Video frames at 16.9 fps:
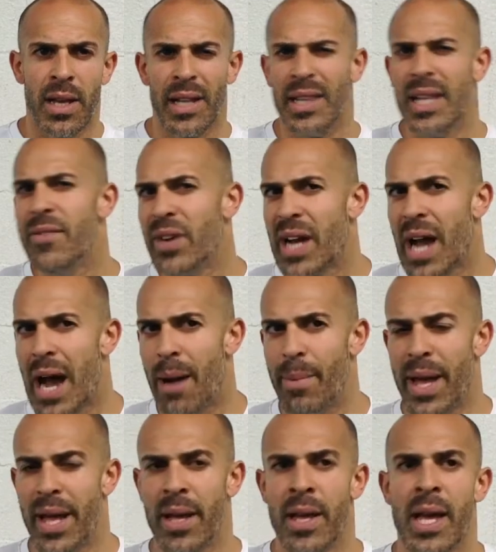leave a
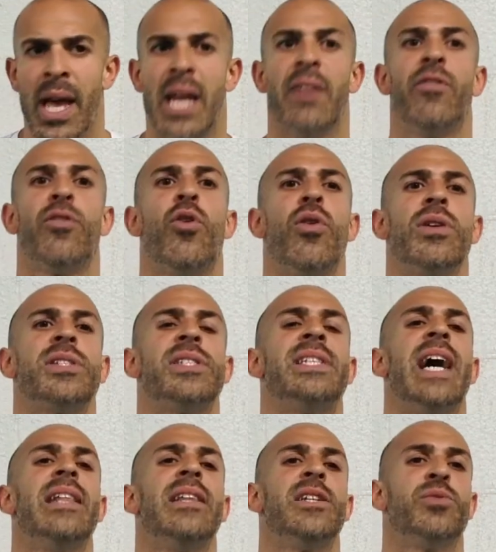comment, and of course,
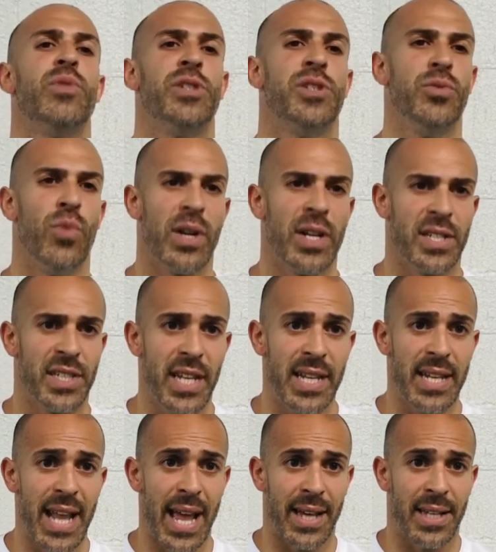tell us what you want to see
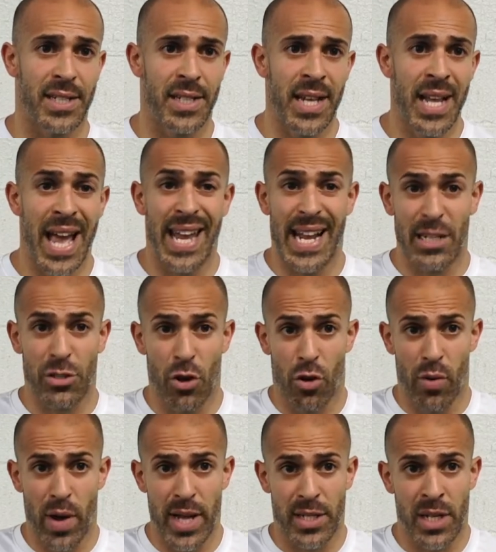next. And as
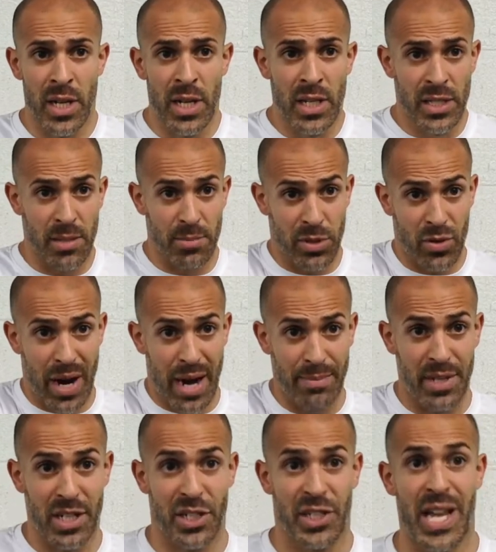always,
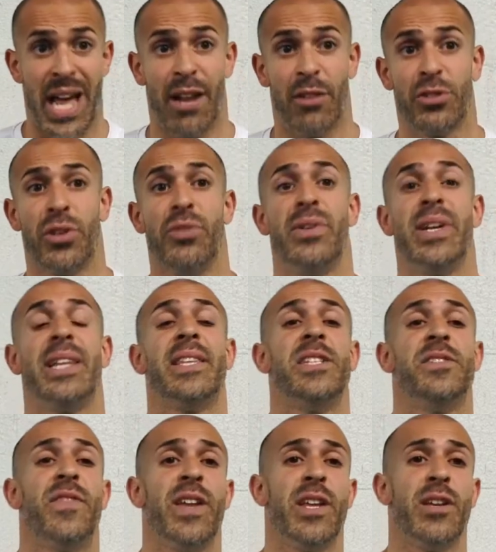subscribe to this channel so you can get
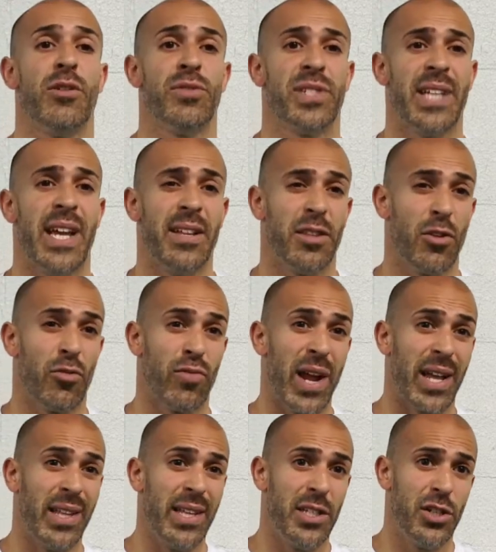these videos sent
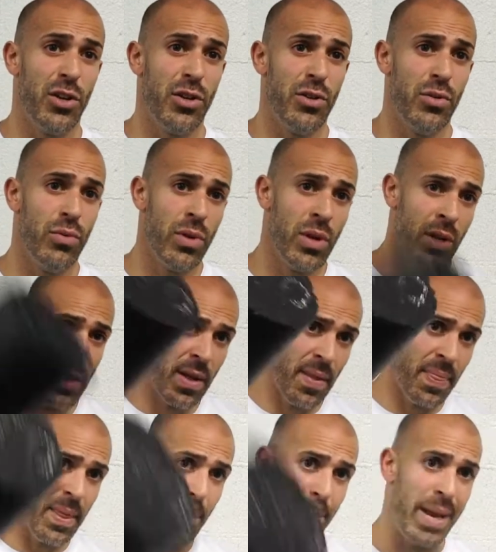directly to you
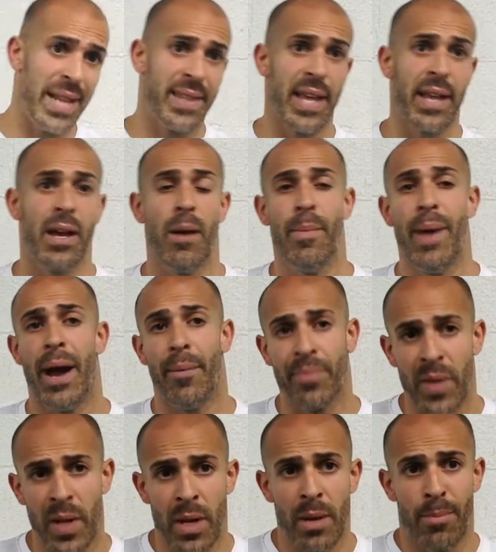the minute they come out.
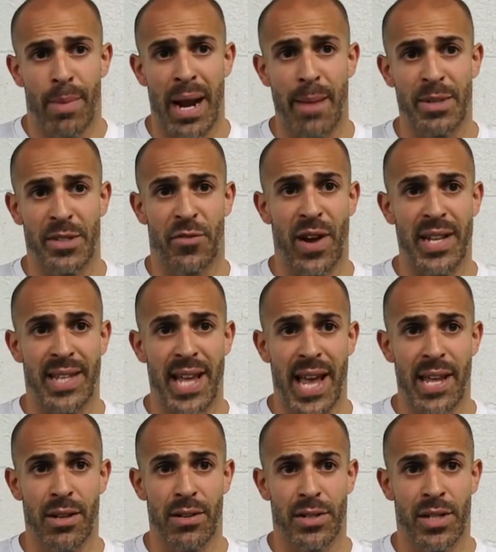My name is Frank
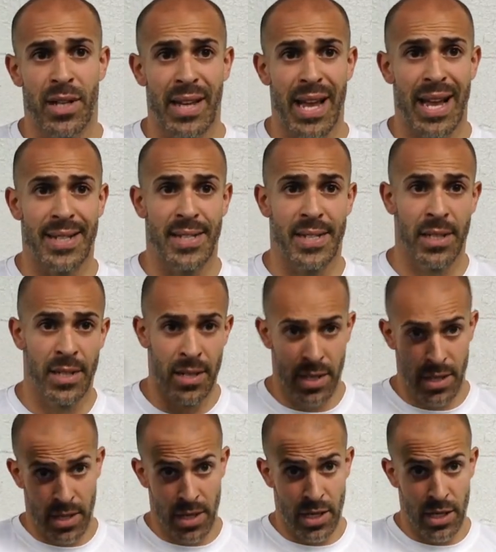Daniels. Guys,
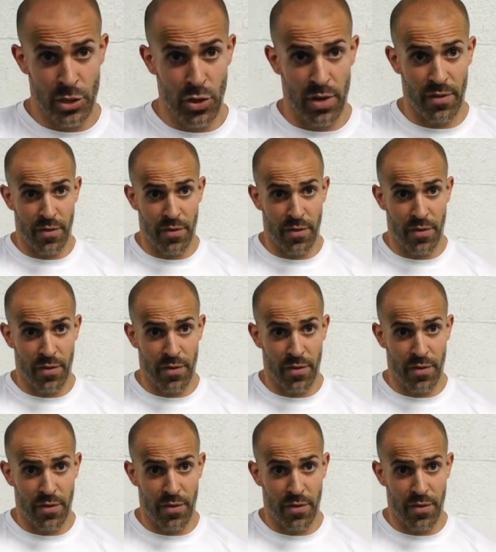enjoy